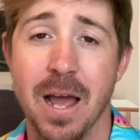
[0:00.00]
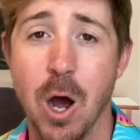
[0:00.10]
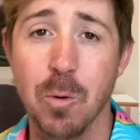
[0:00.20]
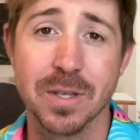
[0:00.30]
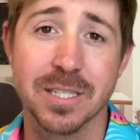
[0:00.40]

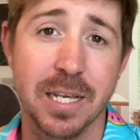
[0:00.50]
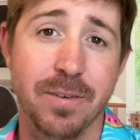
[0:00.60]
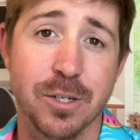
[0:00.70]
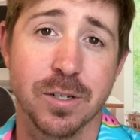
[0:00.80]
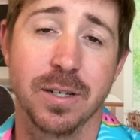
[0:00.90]
Hope this gives
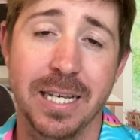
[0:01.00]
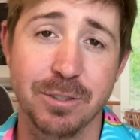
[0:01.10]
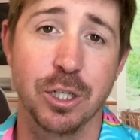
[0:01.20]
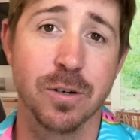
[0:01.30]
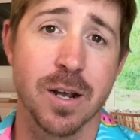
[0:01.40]
you,
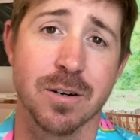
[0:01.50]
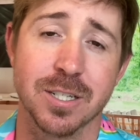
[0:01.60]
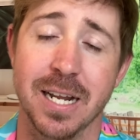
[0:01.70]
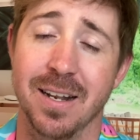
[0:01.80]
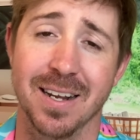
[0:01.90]
gives you a great
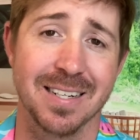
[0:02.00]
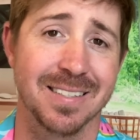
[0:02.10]
understanding. Like I